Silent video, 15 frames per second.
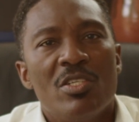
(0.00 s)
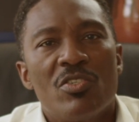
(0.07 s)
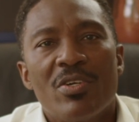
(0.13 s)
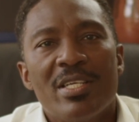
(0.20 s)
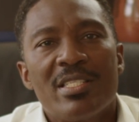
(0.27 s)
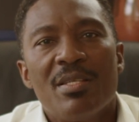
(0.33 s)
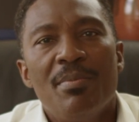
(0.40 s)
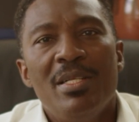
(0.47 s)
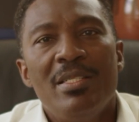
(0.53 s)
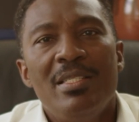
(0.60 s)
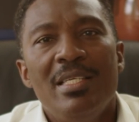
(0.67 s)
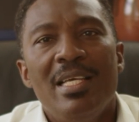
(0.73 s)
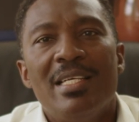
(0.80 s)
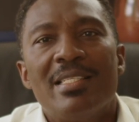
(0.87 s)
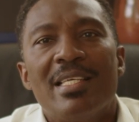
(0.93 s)

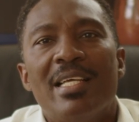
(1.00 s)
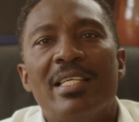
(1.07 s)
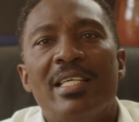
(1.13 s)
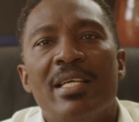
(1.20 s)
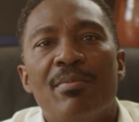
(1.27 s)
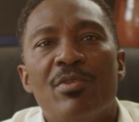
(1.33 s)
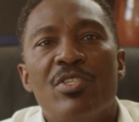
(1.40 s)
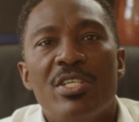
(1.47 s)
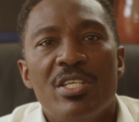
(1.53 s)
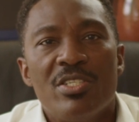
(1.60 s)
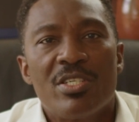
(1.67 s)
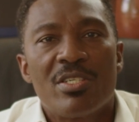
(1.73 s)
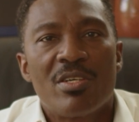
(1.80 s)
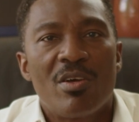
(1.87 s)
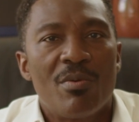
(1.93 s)
Traceability is a game
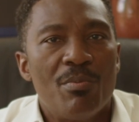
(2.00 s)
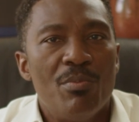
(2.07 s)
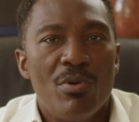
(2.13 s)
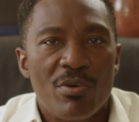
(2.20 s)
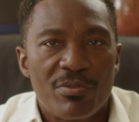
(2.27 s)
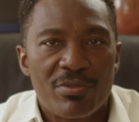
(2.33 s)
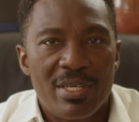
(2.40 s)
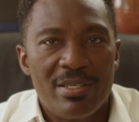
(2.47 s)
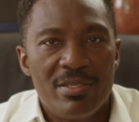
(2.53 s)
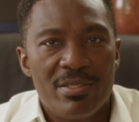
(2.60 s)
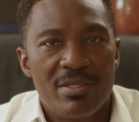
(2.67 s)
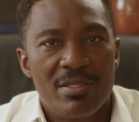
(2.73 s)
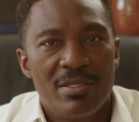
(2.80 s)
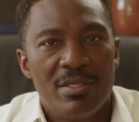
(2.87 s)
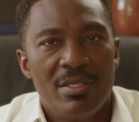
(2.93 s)
changer on both
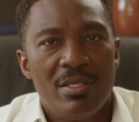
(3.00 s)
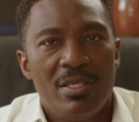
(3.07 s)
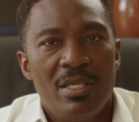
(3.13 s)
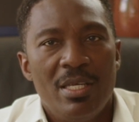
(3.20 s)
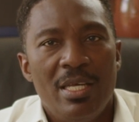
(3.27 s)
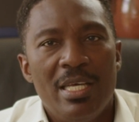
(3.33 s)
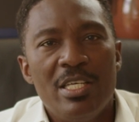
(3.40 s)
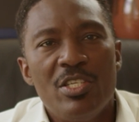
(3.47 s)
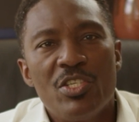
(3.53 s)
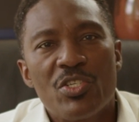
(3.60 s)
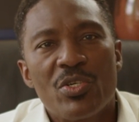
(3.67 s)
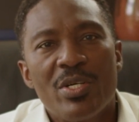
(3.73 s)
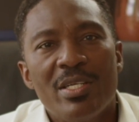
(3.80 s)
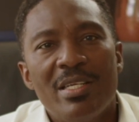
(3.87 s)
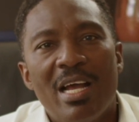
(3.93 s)
fronts,
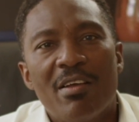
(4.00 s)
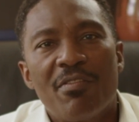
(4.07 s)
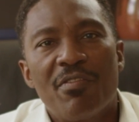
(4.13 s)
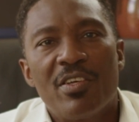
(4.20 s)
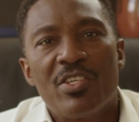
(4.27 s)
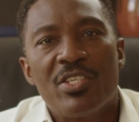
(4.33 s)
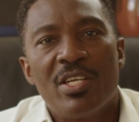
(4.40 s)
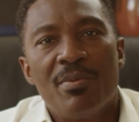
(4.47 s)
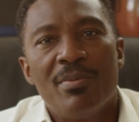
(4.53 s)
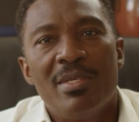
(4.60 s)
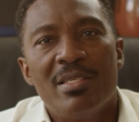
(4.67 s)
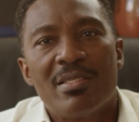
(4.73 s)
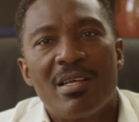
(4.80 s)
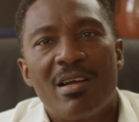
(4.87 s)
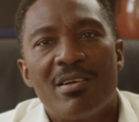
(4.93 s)
ensuring that fish
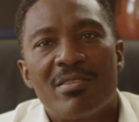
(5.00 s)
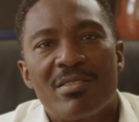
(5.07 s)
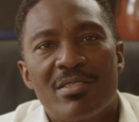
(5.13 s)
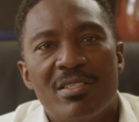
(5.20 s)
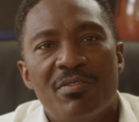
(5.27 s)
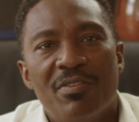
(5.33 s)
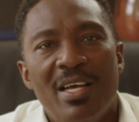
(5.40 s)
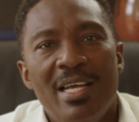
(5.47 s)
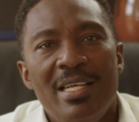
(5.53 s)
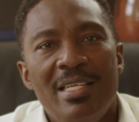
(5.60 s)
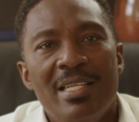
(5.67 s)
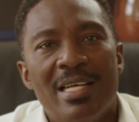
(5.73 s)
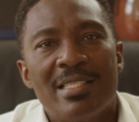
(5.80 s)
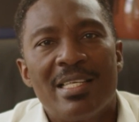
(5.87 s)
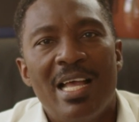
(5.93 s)
shipments are certified
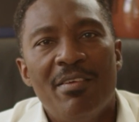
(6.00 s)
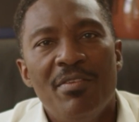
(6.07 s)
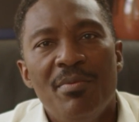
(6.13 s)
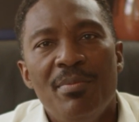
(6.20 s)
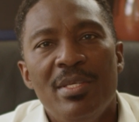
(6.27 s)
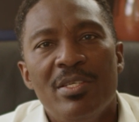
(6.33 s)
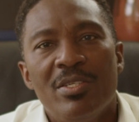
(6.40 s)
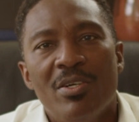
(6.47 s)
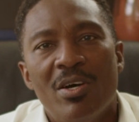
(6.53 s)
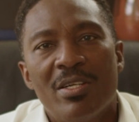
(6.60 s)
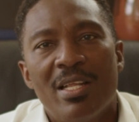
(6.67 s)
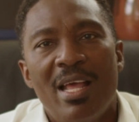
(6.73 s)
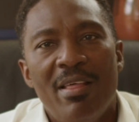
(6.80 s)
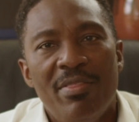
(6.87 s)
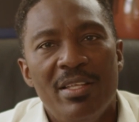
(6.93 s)
as having been caught
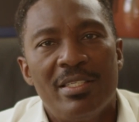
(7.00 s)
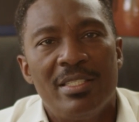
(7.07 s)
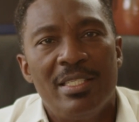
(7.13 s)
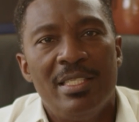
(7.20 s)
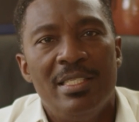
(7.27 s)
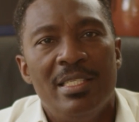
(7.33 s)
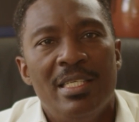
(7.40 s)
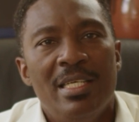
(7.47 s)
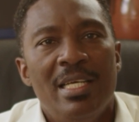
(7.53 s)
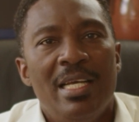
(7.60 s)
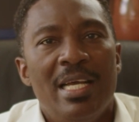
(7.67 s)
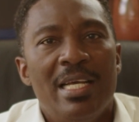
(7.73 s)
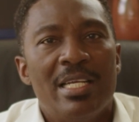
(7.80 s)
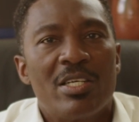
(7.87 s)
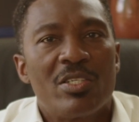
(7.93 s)
ethically
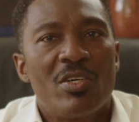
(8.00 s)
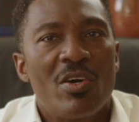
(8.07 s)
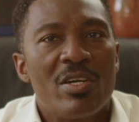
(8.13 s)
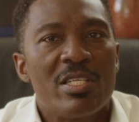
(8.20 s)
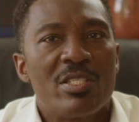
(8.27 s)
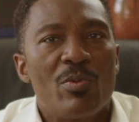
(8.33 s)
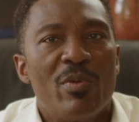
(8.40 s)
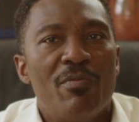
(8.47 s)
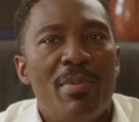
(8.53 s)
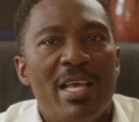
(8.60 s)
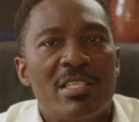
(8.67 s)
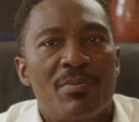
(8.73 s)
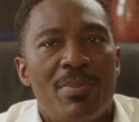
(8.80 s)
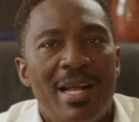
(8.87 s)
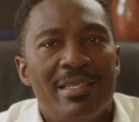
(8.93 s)
in accordance with
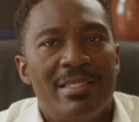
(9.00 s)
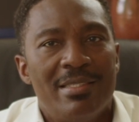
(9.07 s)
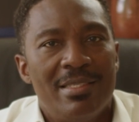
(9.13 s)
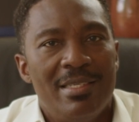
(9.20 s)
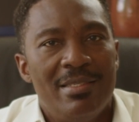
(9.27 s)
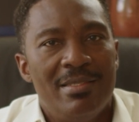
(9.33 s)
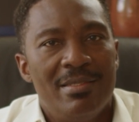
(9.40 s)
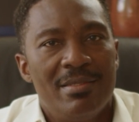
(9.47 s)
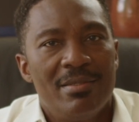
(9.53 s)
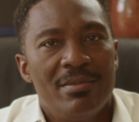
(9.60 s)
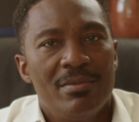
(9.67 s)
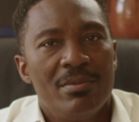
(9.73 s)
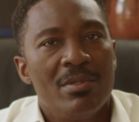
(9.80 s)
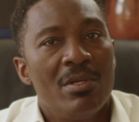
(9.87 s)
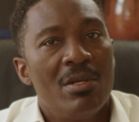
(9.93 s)
best practices.
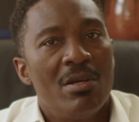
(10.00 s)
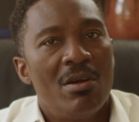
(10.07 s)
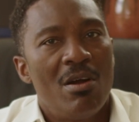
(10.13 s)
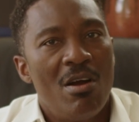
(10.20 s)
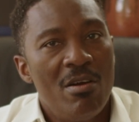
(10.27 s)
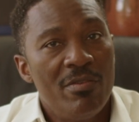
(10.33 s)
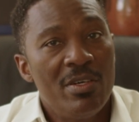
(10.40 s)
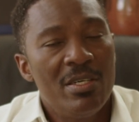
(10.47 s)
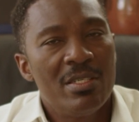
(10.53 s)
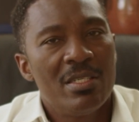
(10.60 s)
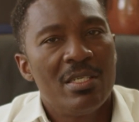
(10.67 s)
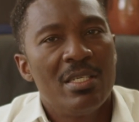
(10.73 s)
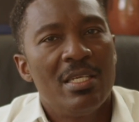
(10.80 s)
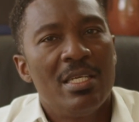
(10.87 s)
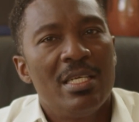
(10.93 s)
However,
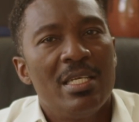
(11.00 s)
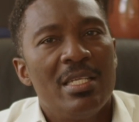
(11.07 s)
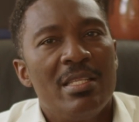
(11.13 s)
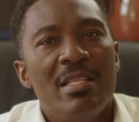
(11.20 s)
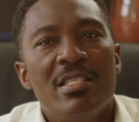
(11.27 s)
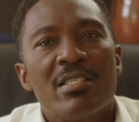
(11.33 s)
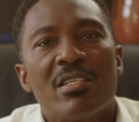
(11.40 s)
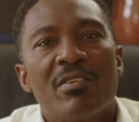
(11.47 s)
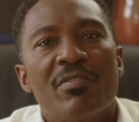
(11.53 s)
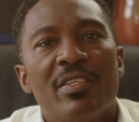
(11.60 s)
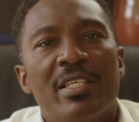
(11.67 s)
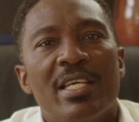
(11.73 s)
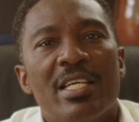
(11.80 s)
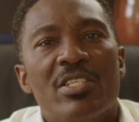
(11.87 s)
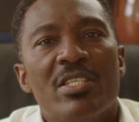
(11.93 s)
the
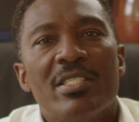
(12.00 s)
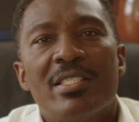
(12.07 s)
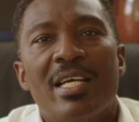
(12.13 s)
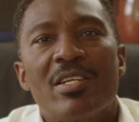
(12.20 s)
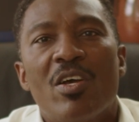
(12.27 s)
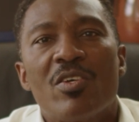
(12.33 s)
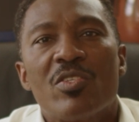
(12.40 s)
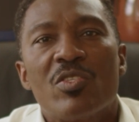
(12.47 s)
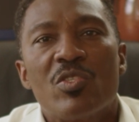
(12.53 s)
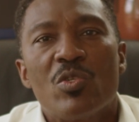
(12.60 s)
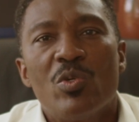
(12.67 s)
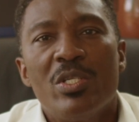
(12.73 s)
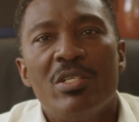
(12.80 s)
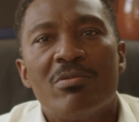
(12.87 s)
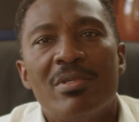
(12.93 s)
certification cannot
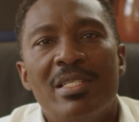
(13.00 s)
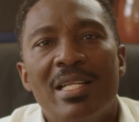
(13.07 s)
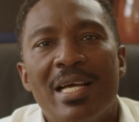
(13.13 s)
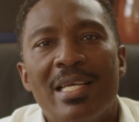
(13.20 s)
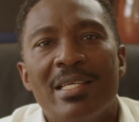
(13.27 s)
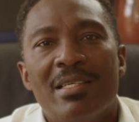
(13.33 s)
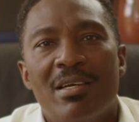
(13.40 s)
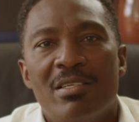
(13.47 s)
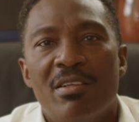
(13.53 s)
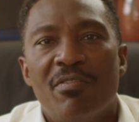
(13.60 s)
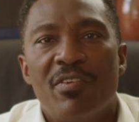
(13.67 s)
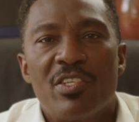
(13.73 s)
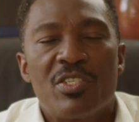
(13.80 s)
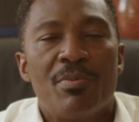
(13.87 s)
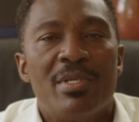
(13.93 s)
solely rely on the
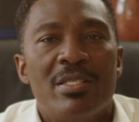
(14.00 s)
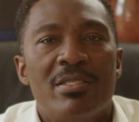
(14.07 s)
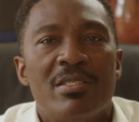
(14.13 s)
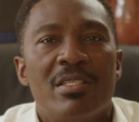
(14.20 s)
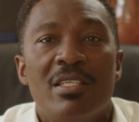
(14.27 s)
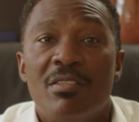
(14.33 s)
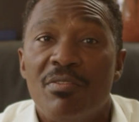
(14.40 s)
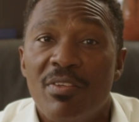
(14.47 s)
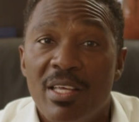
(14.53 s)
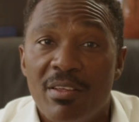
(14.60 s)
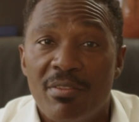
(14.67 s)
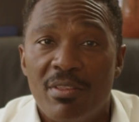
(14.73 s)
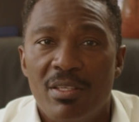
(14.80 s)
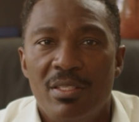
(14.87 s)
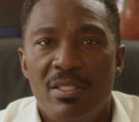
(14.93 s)
fisherman's good faith.